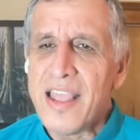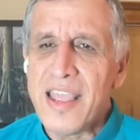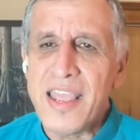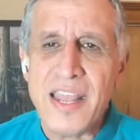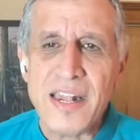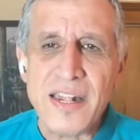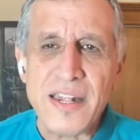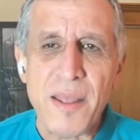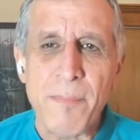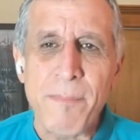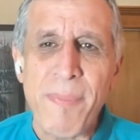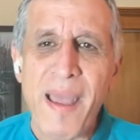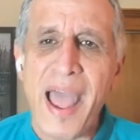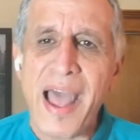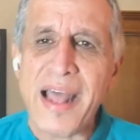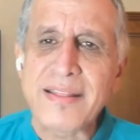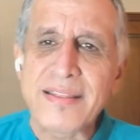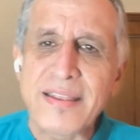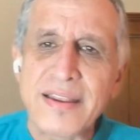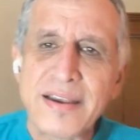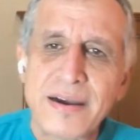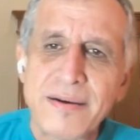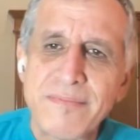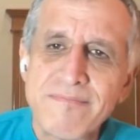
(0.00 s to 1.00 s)
Hitting the
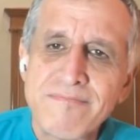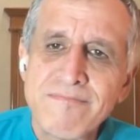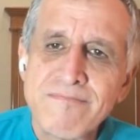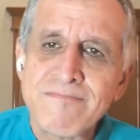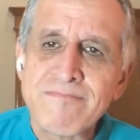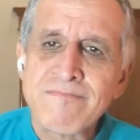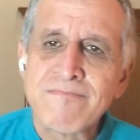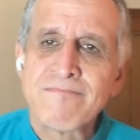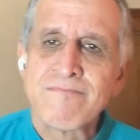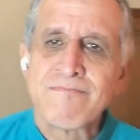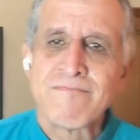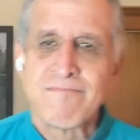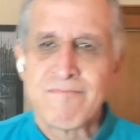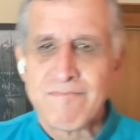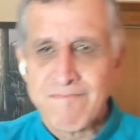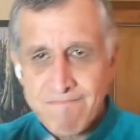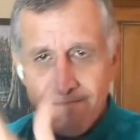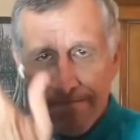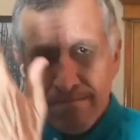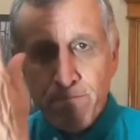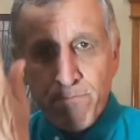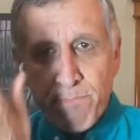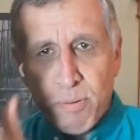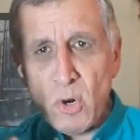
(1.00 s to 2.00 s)
bathtub.
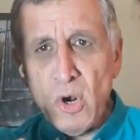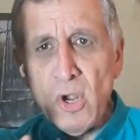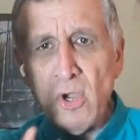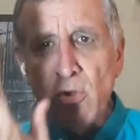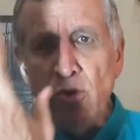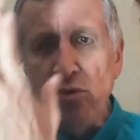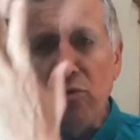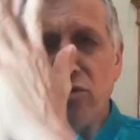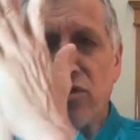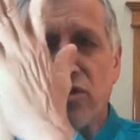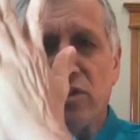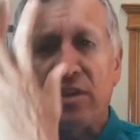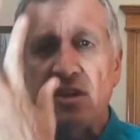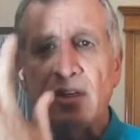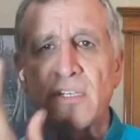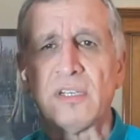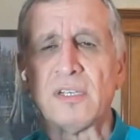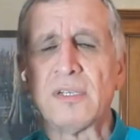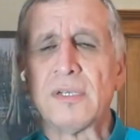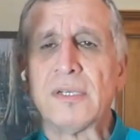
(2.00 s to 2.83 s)
Bruised.